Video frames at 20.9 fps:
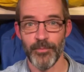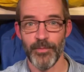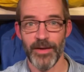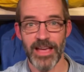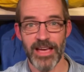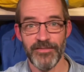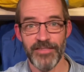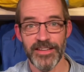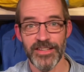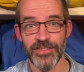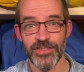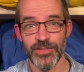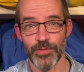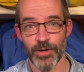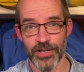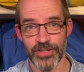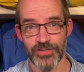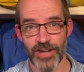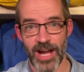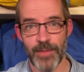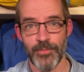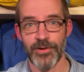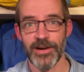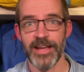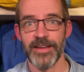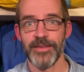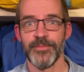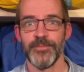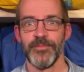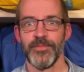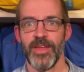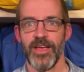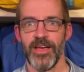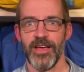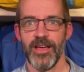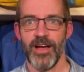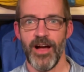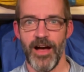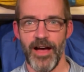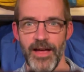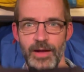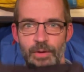my F-82R trimaran,
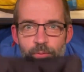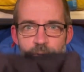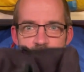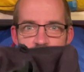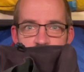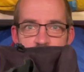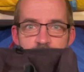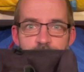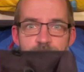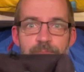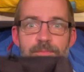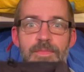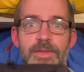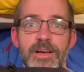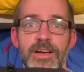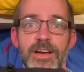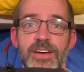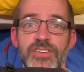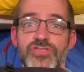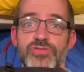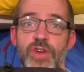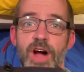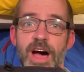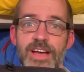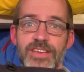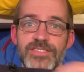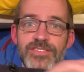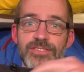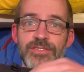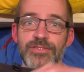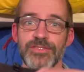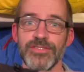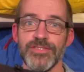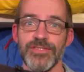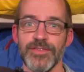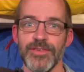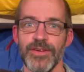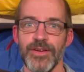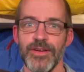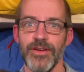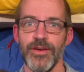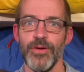I wear a dry suit
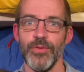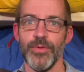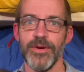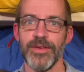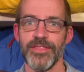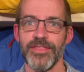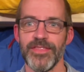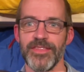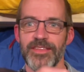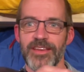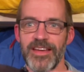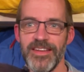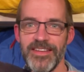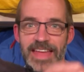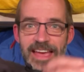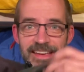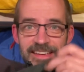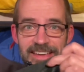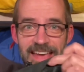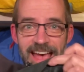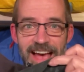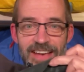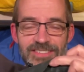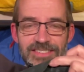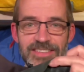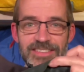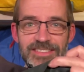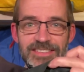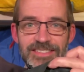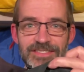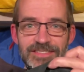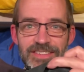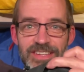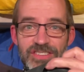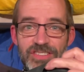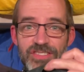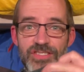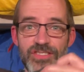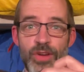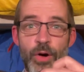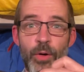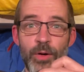with a neck gasket.
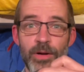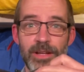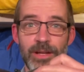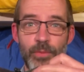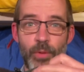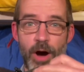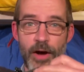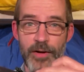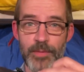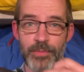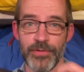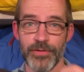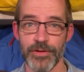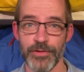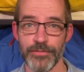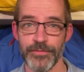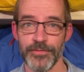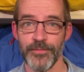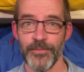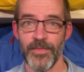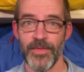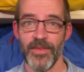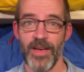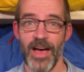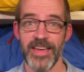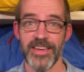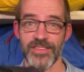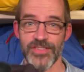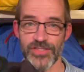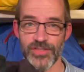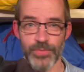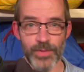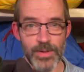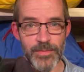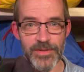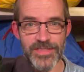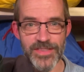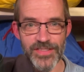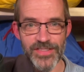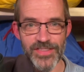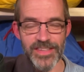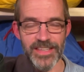It's totally waterproof. I can swim in
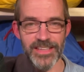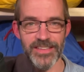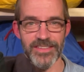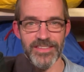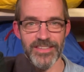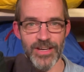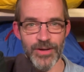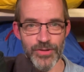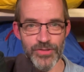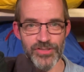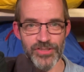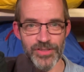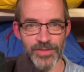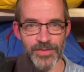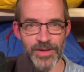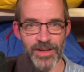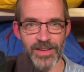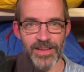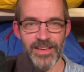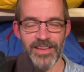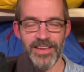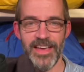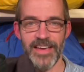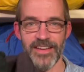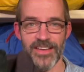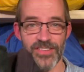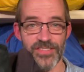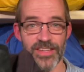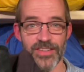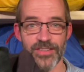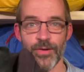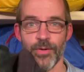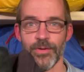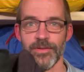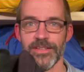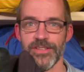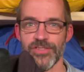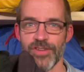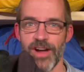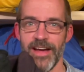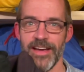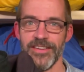this thing in the ocean, and I stay totally
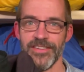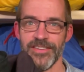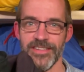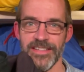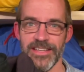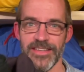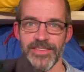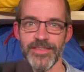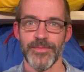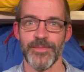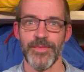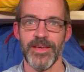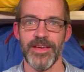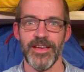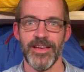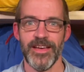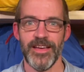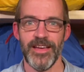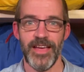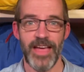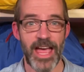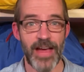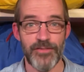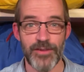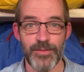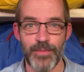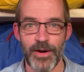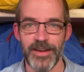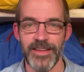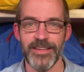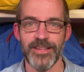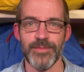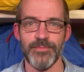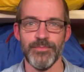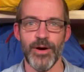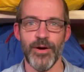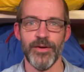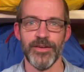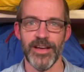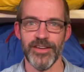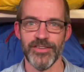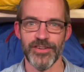dry underneath. Everybody in a
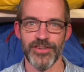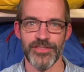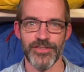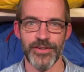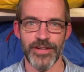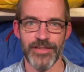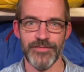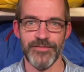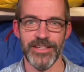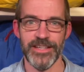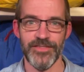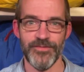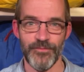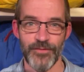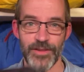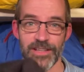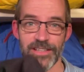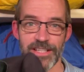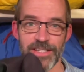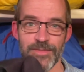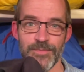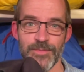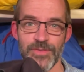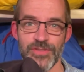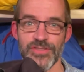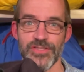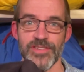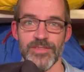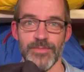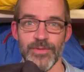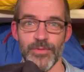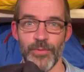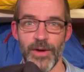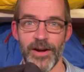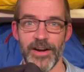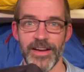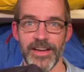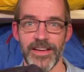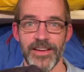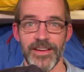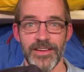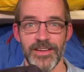boat under 30 feet really should have been
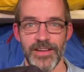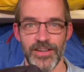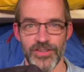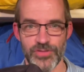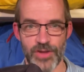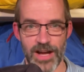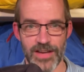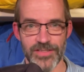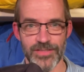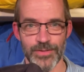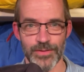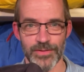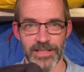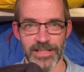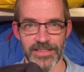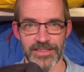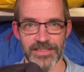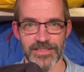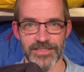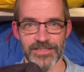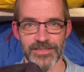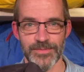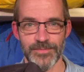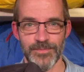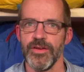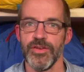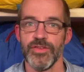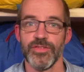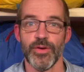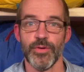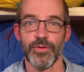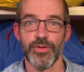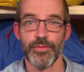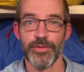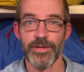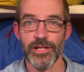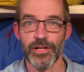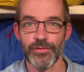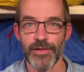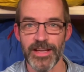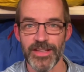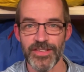wearing a dry suit like this. So the
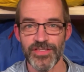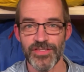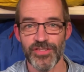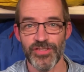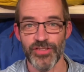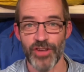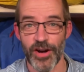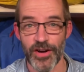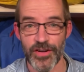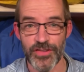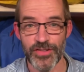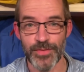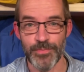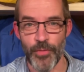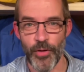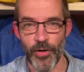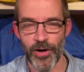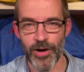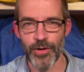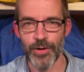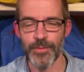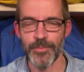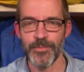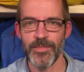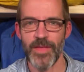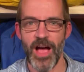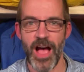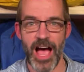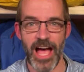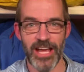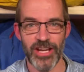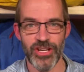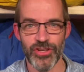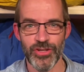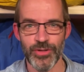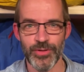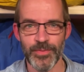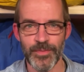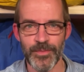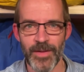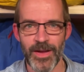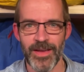real race starts tomorrow, high
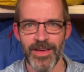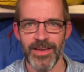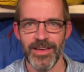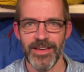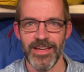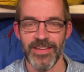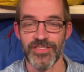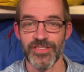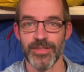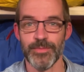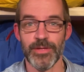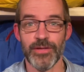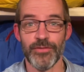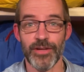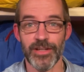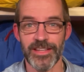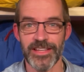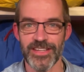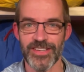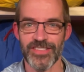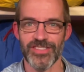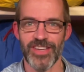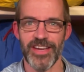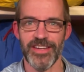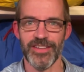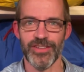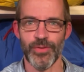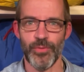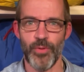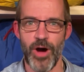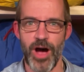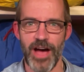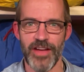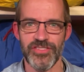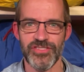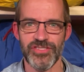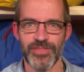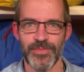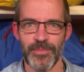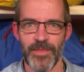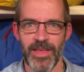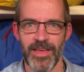noon. It's going to be really exciting to
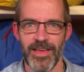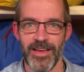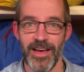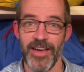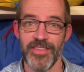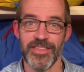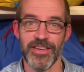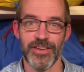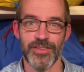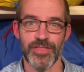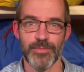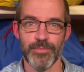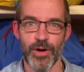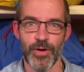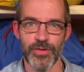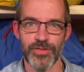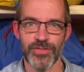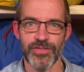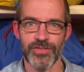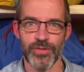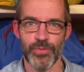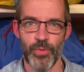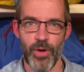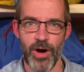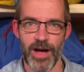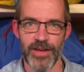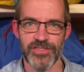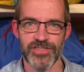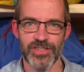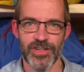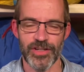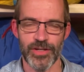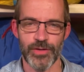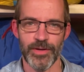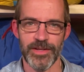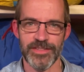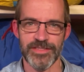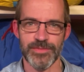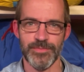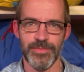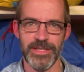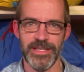watch. I think the boats to watch are
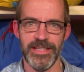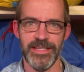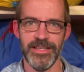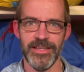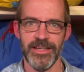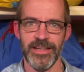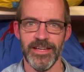going to be